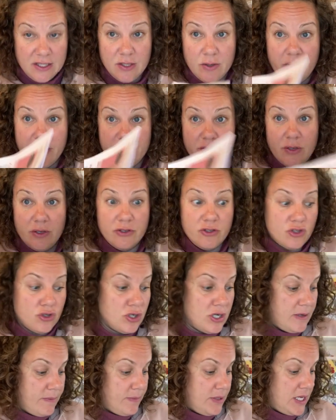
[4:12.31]
so also
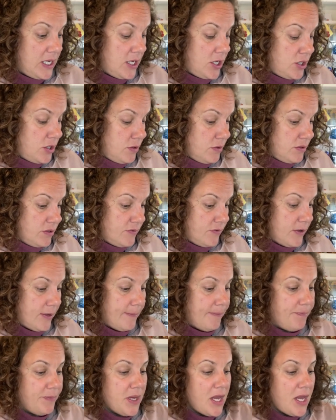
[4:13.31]
extremely useful.